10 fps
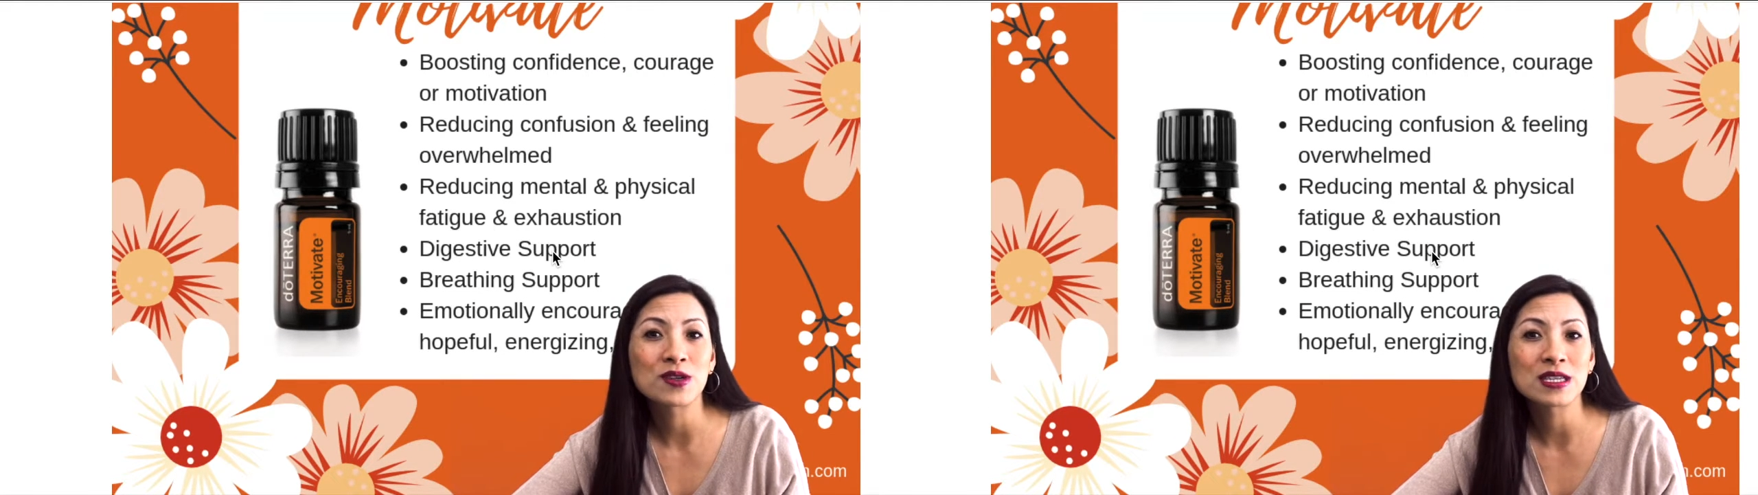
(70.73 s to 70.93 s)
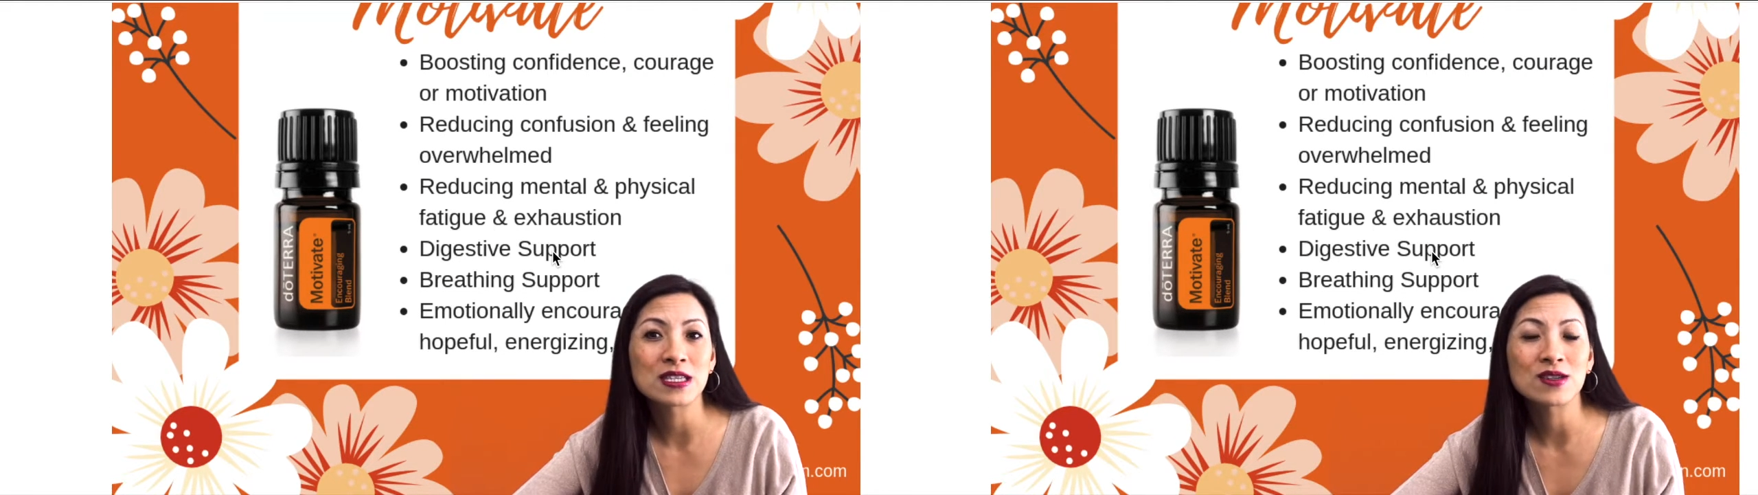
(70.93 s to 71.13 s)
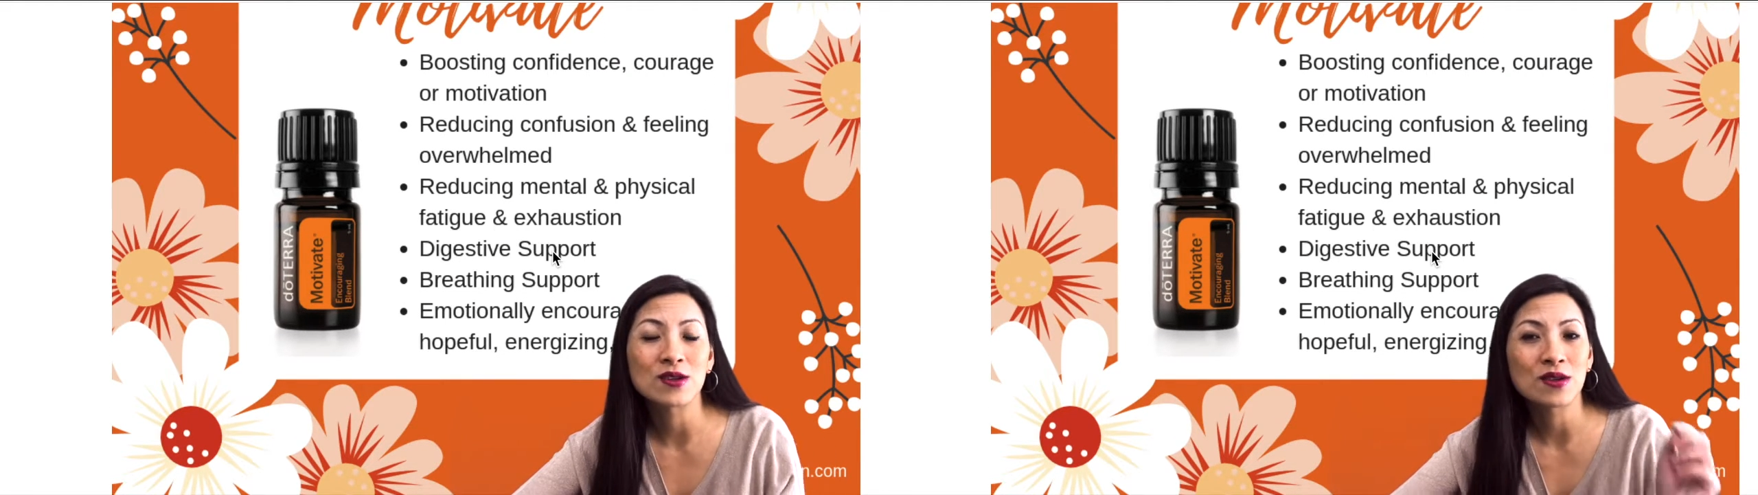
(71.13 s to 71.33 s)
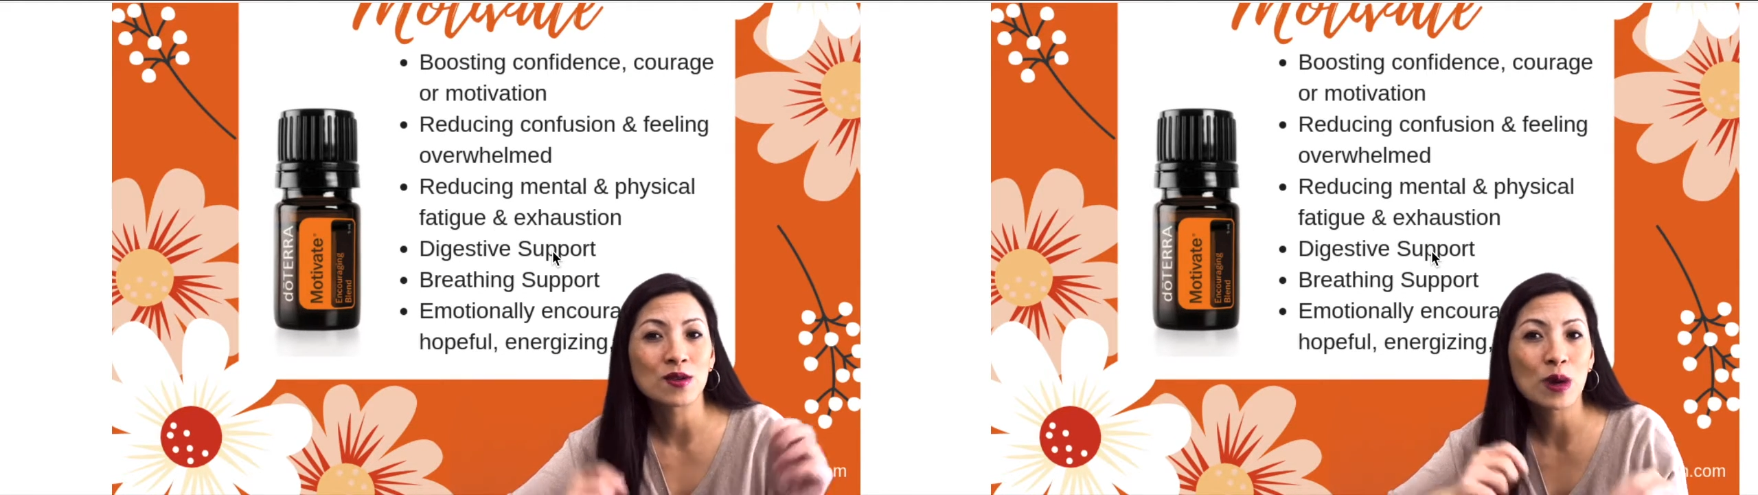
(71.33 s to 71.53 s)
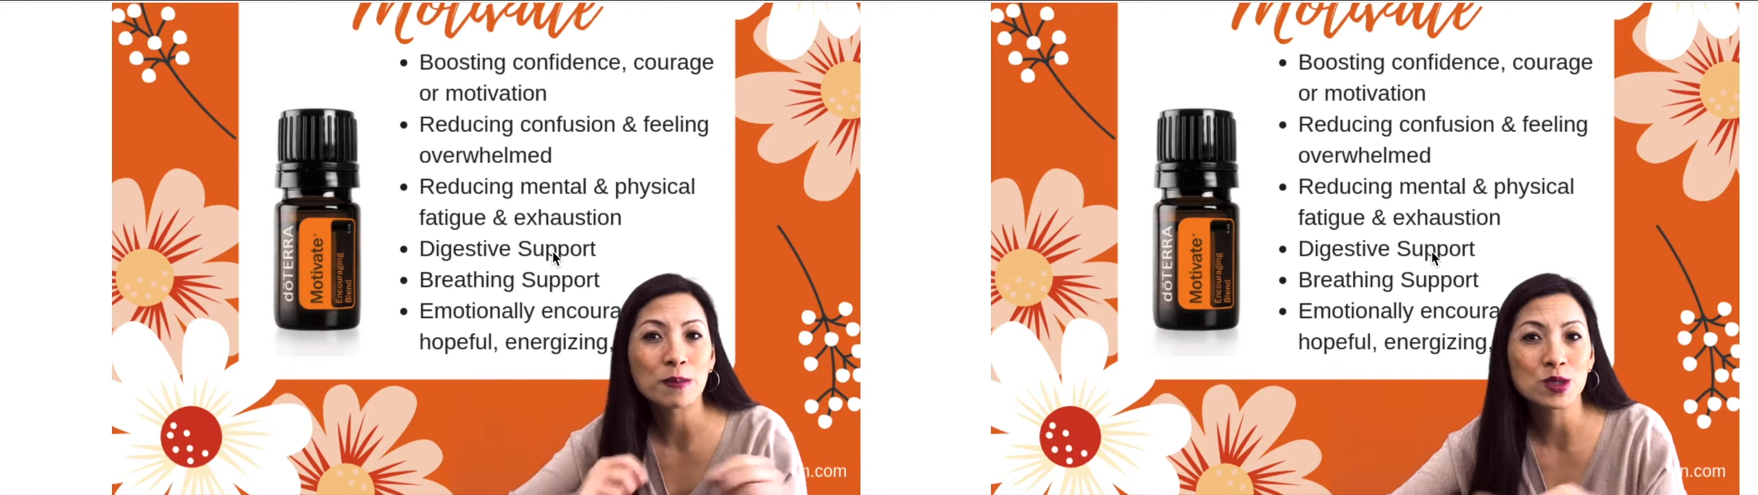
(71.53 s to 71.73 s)
put in
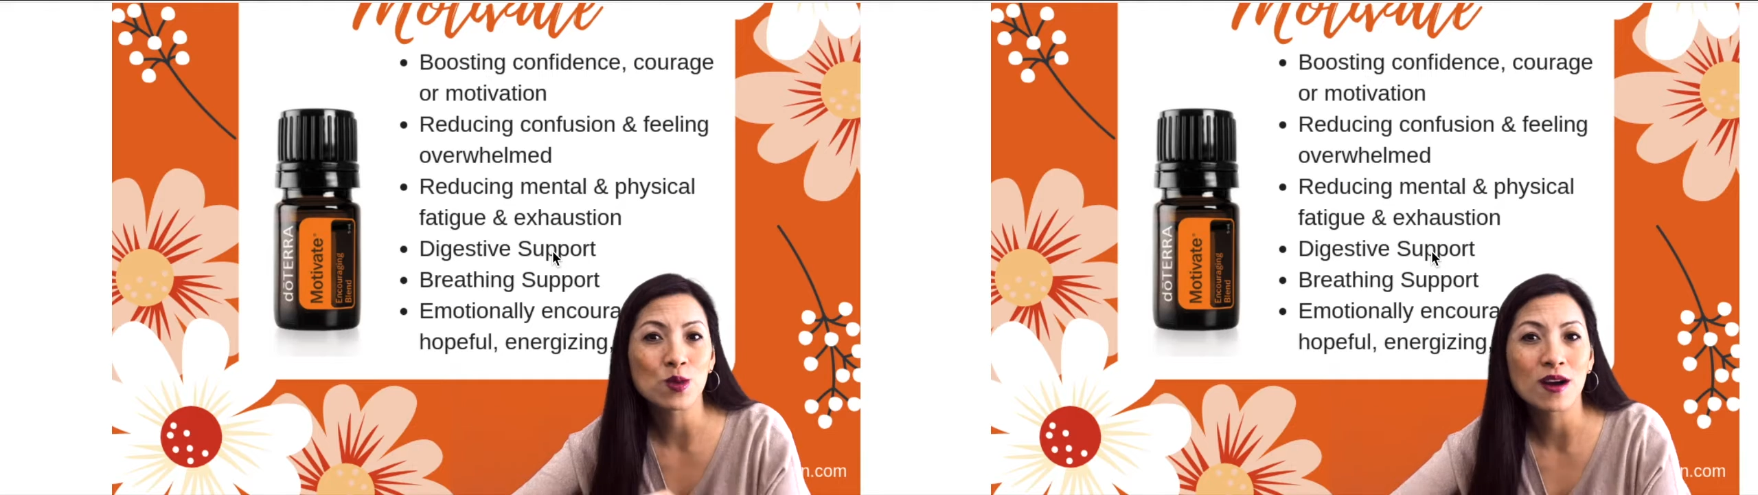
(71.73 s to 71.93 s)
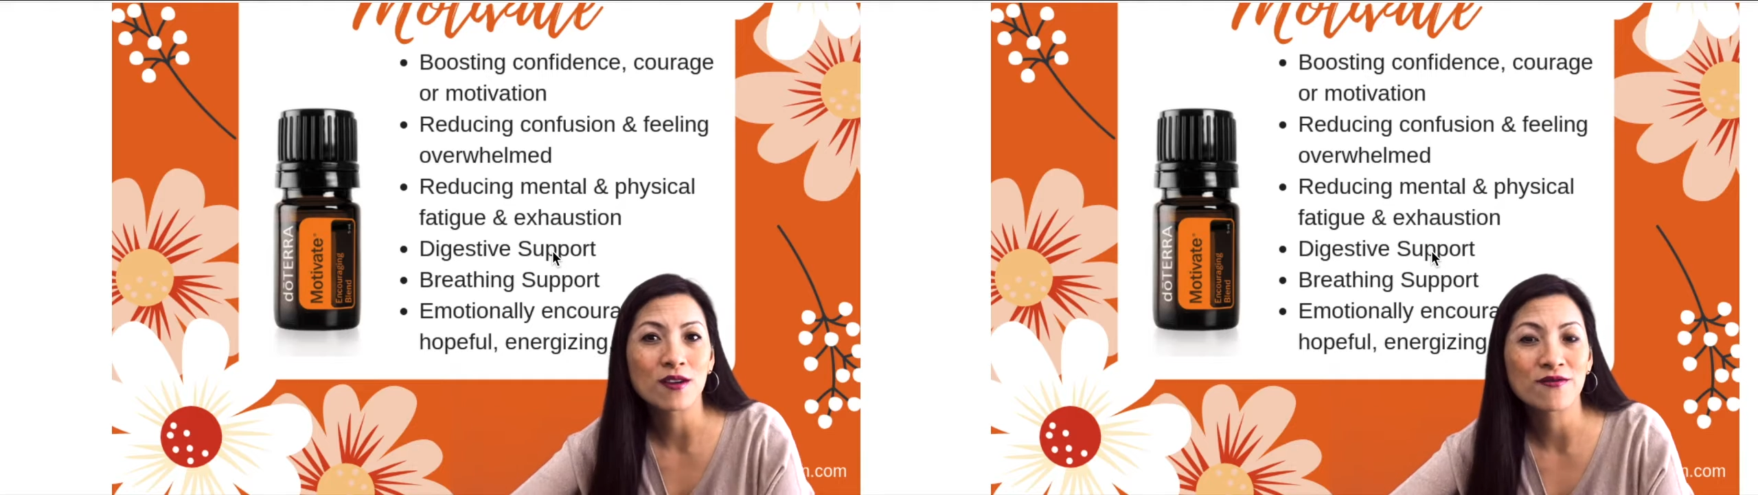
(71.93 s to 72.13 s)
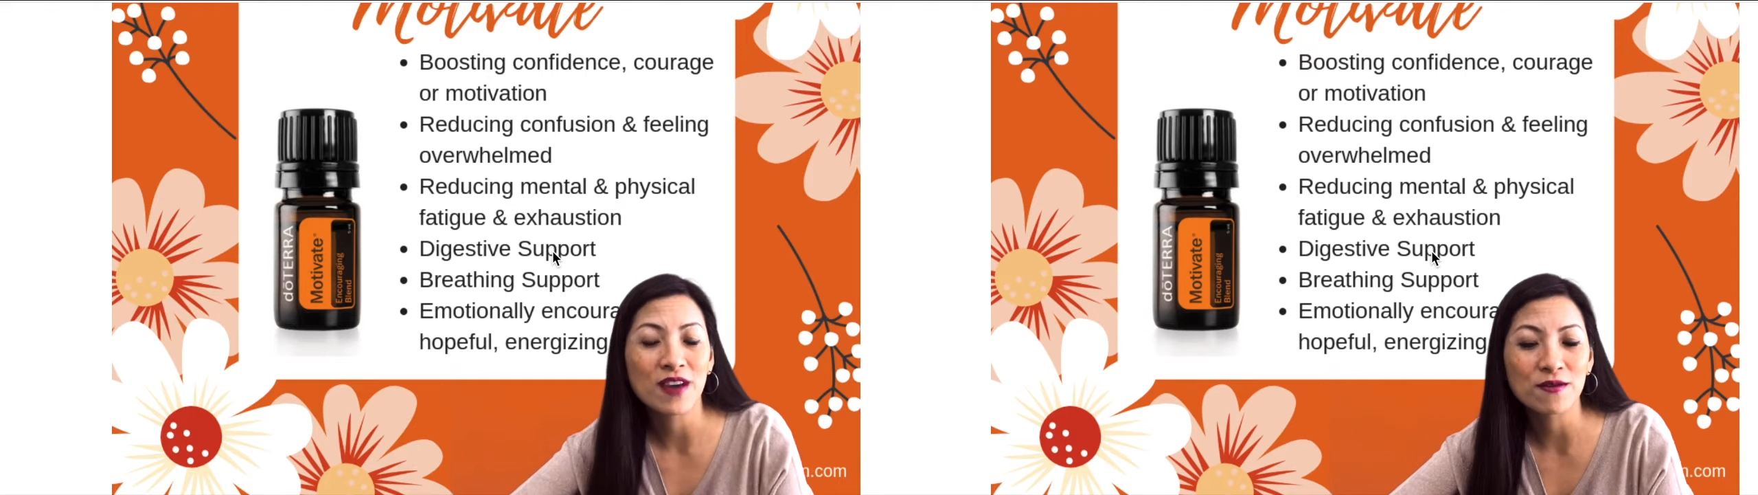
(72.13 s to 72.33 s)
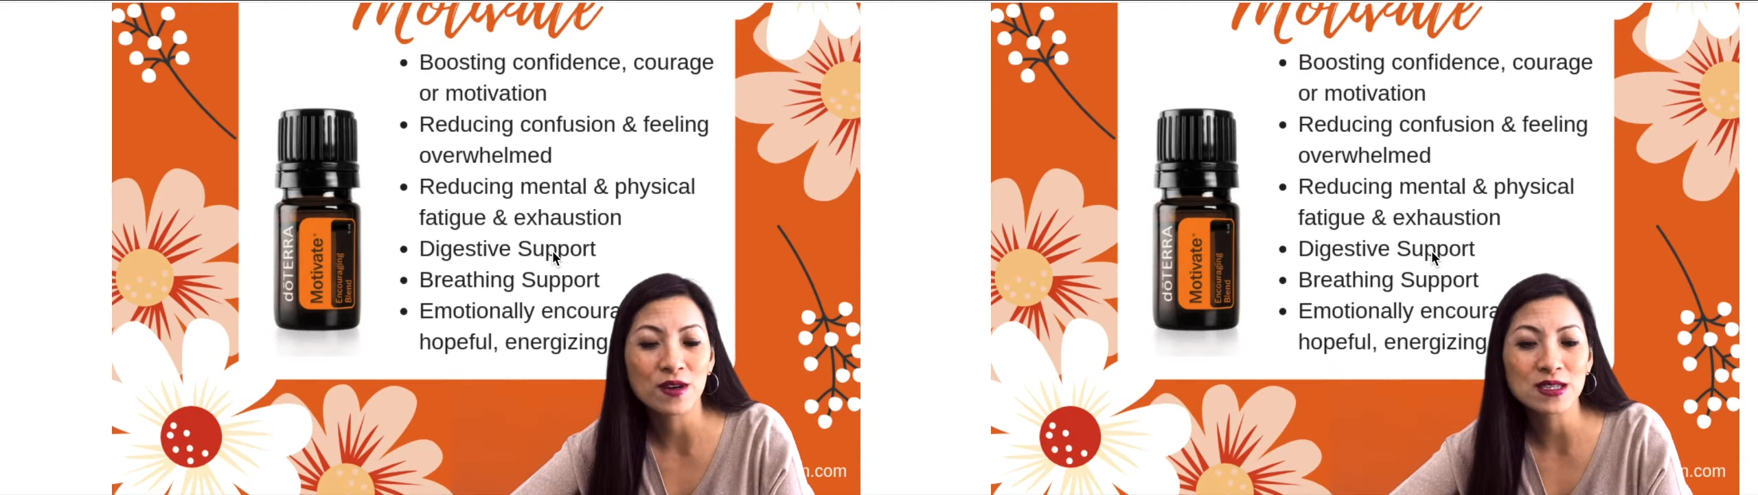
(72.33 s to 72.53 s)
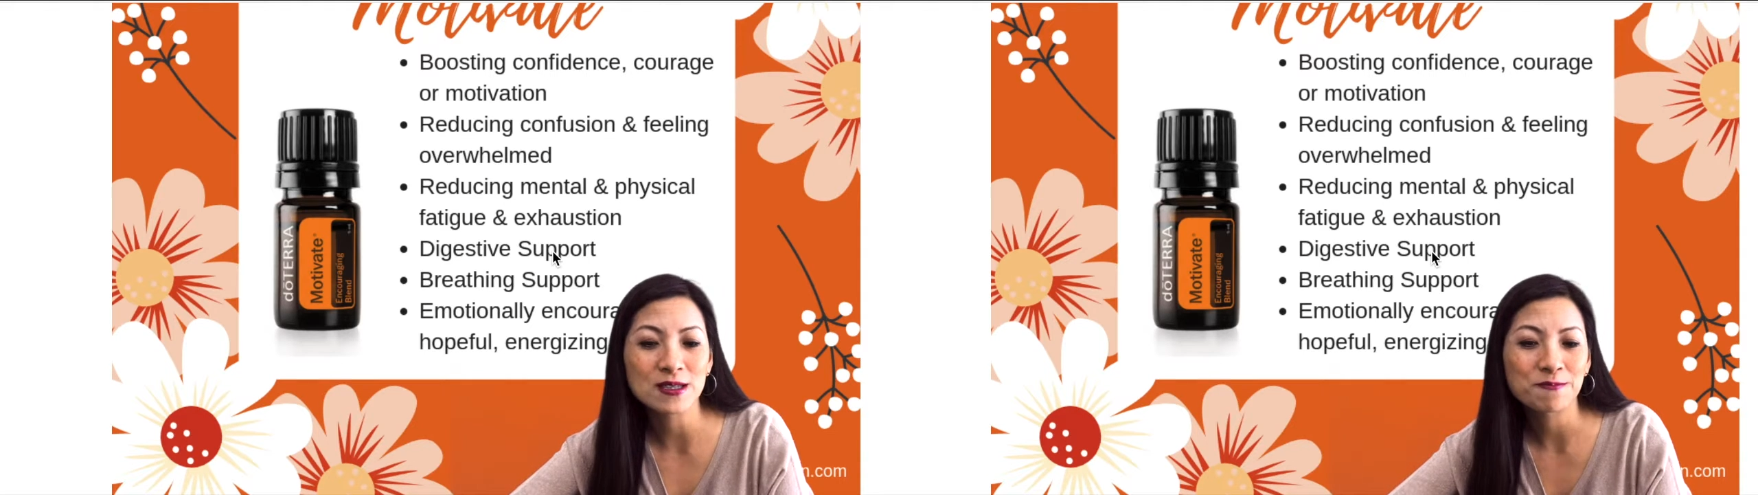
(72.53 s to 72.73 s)
your repertoire of
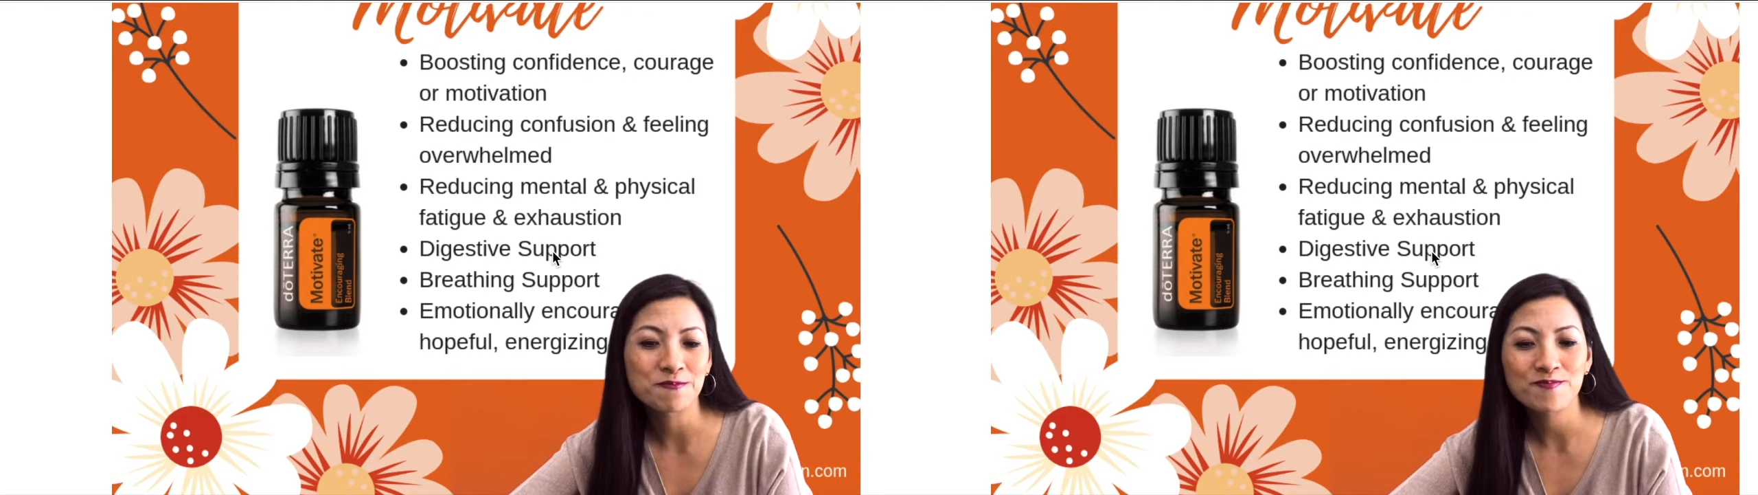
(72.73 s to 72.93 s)
favorites.